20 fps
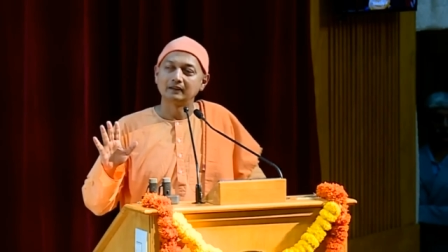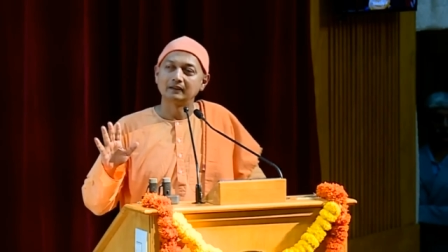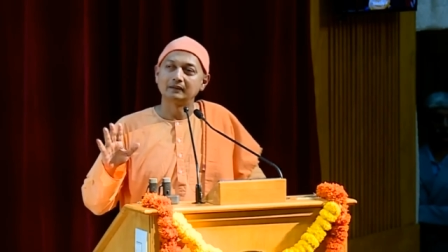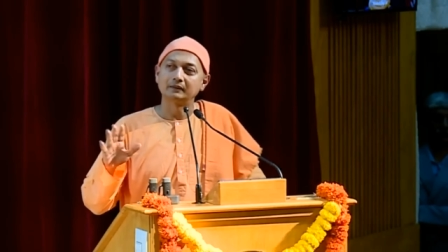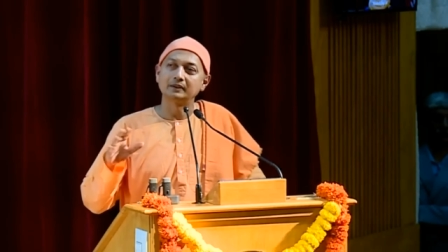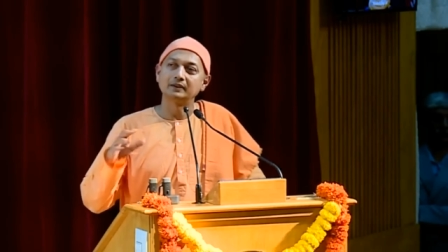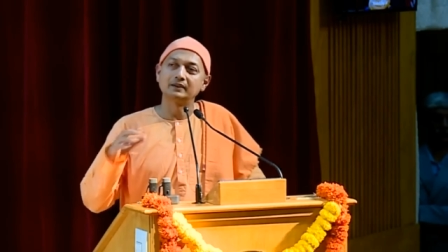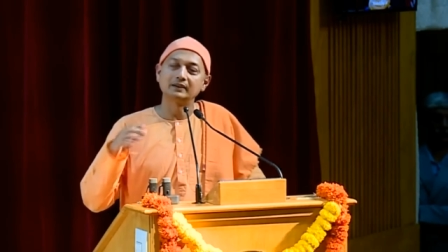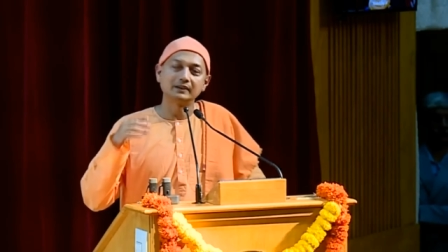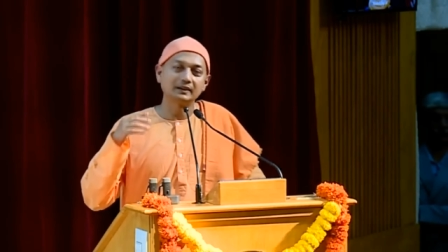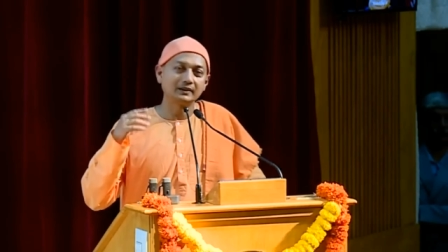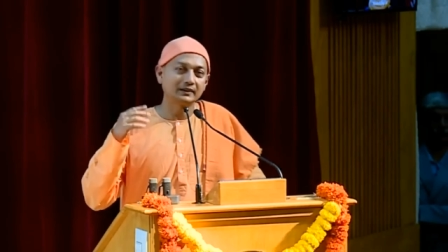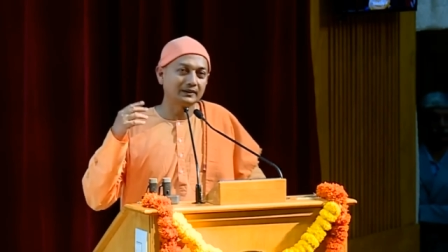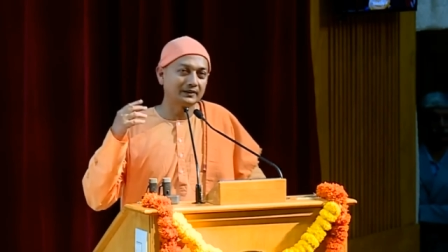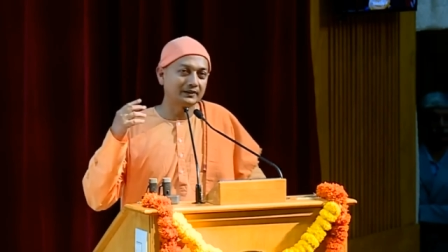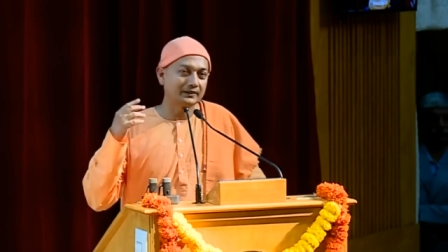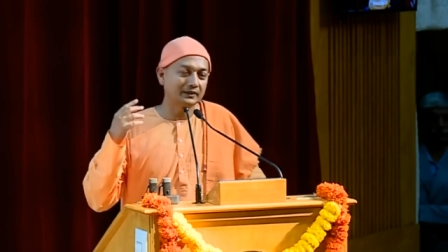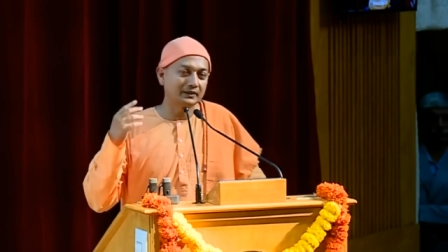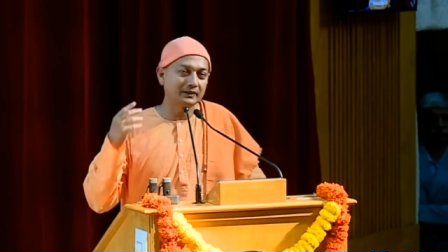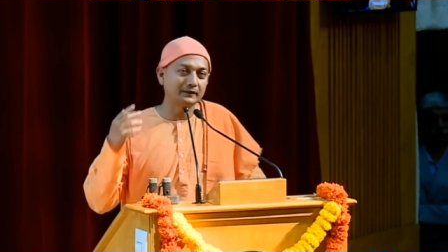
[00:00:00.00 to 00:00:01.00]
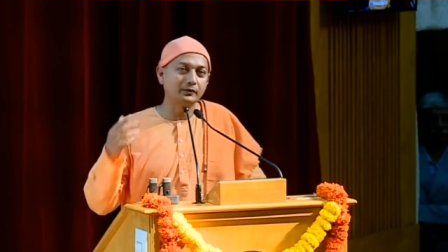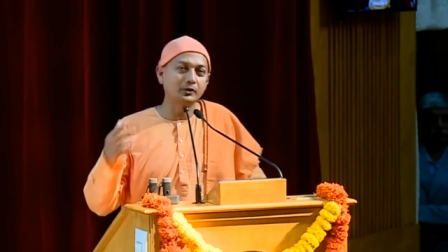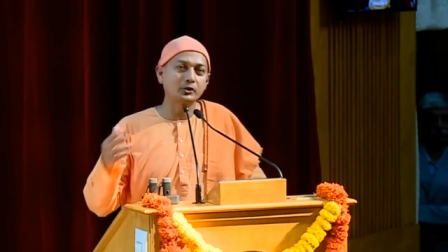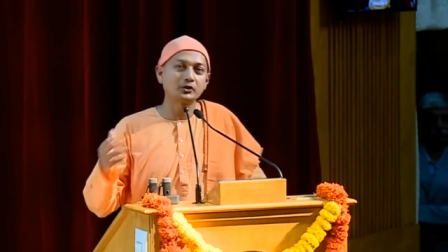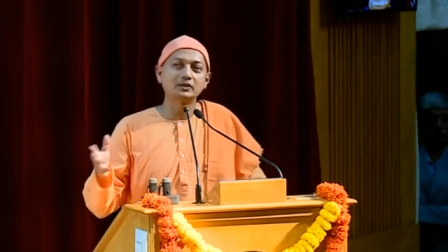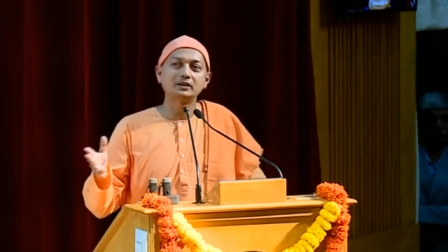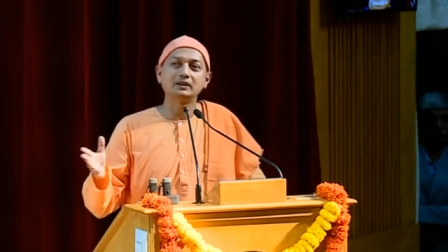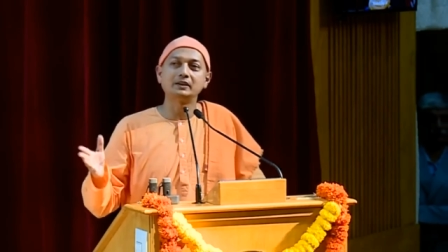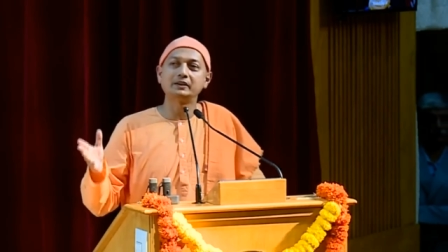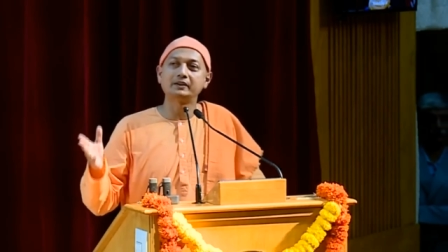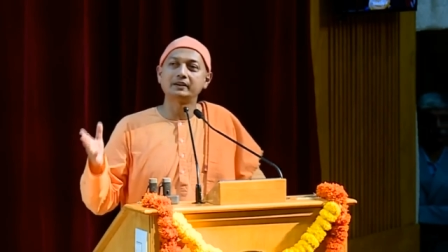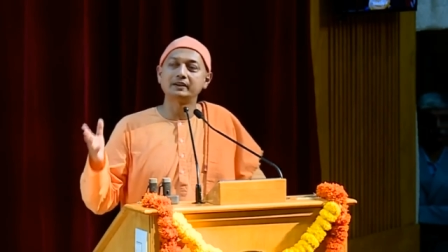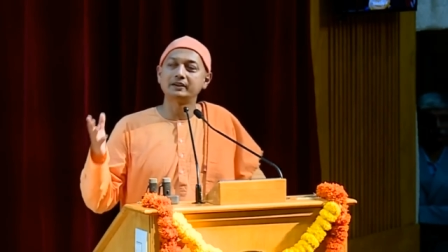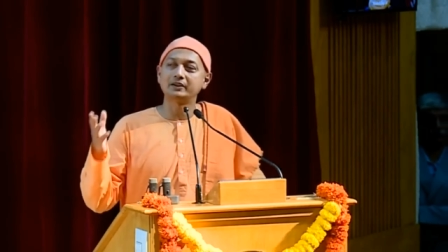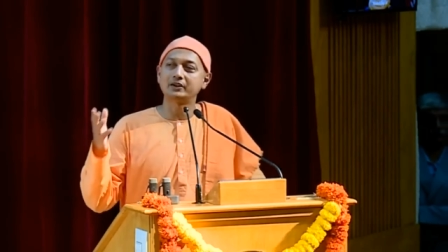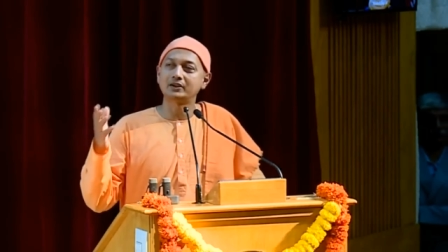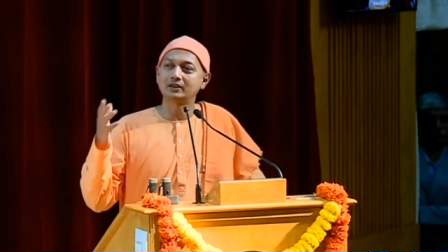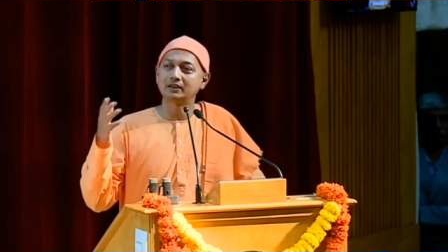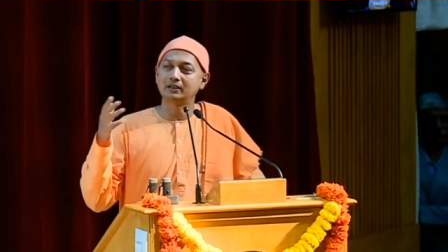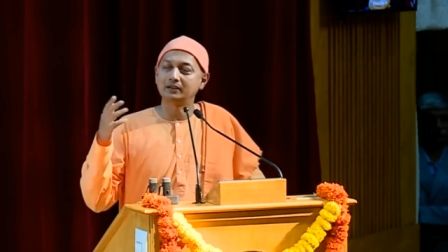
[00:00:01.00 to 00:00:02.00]
whether it is a devotional
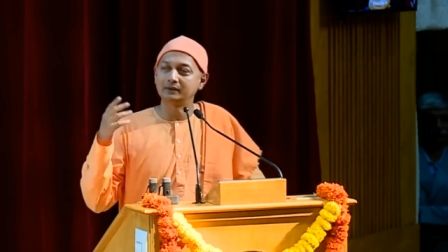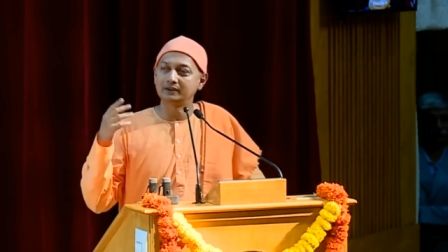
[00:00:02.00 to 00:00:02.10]
tradition,